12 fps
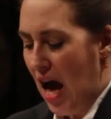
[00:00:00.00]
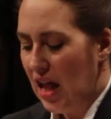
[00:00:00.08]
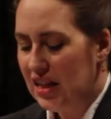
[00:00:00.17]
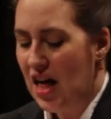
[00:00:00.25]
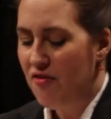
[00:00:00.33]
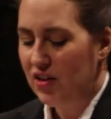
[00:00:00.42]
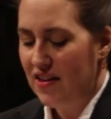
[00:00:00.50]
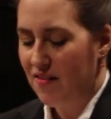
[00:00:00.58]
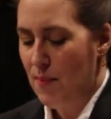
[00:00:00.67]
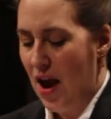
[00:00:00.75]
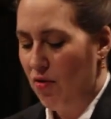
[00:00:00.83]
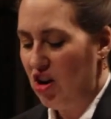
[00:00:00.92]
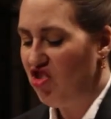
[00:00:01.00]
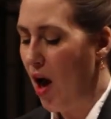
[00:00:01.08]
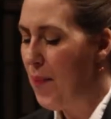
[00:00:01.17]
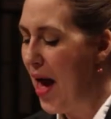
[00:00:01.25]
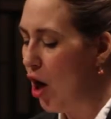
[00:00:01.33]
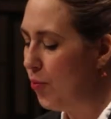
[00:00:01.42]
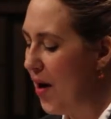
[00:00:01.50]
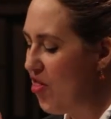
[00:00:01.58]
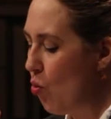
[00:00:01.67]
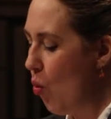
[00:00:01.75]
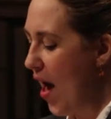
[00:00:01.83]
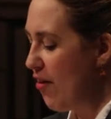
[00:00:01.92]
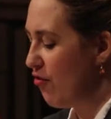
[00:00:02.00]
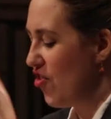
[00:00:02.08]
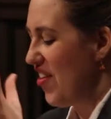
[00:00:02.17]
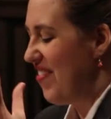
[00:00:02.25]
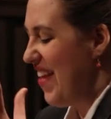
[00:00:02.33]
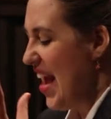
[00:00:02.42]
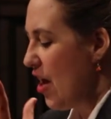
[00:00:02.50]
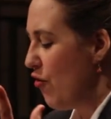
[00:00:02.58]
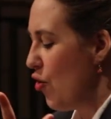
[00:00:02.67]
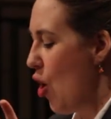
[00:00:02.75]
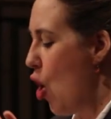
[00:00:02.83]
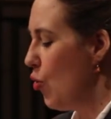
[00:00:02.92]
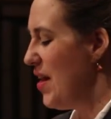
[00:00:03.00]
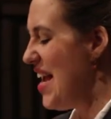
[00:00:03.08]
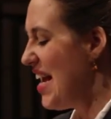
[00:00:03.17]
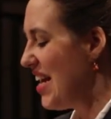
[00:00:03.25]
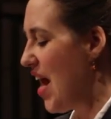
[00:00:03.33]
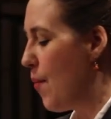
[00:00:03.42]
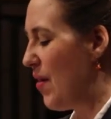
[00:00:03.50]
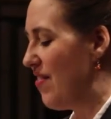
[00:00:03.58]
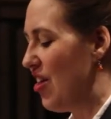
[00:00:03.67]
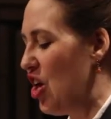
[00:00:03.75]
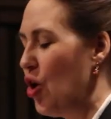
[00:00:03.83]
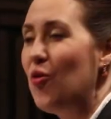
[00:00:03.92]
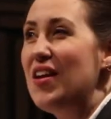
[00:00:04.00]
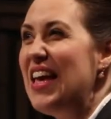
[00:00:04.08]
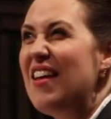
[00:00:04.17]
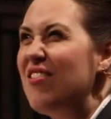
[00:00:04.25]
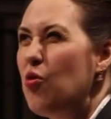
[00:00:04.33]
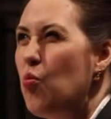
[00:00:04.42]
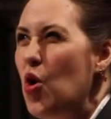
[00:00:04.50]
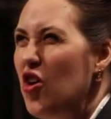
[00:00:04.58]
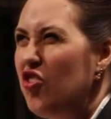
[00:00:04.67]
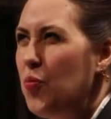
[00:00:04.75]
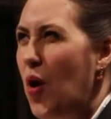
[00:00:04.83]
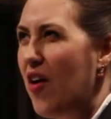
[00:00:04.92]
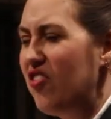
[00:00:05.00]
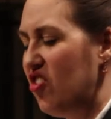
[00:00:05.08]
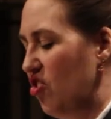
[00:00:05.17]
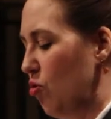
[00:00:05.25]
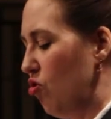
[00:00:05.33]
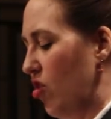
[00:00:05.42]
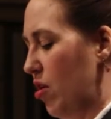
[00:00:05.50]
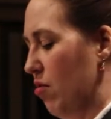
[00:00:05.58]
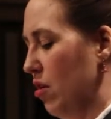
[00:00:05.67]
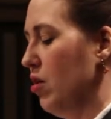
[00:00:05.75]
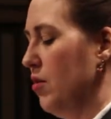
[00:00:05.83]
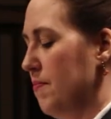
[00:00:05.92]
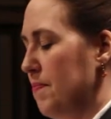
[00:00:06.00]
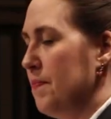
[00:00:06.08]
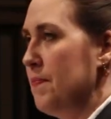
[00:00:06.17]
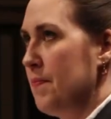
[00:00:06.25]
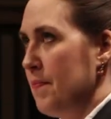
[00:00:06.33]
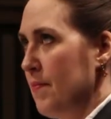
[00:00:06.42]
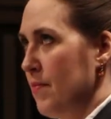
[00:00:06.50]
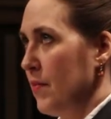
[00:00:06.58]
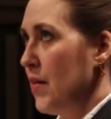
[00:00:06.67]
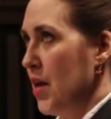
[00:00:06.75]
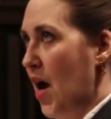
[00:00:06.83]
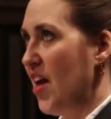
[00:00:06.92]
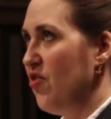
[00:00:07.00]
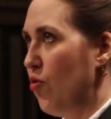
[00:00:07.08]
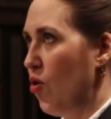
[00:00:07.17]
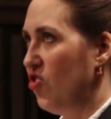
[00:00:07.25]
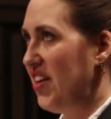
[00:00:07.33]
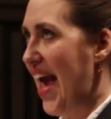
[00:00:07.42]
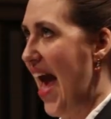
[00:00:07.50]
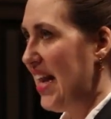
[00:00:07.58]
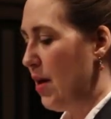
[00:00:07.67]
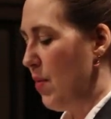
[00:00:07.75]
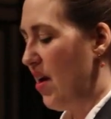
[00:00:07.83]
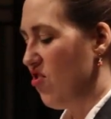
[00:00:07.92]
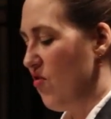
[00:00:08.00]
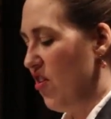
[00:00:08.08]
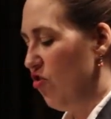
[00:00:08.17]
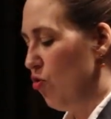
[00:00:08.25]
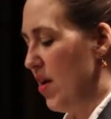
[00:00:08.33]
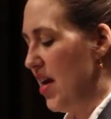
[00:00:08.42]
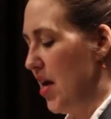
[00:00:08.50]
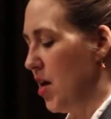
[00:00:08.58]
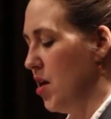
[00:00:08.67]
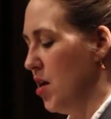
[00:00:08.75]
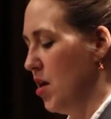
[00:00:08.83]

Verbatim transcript: a loveless marriage, upheld by the wife for the sake of her own economic security, is the worst prostitution. I divorced Caddy because of his drinking.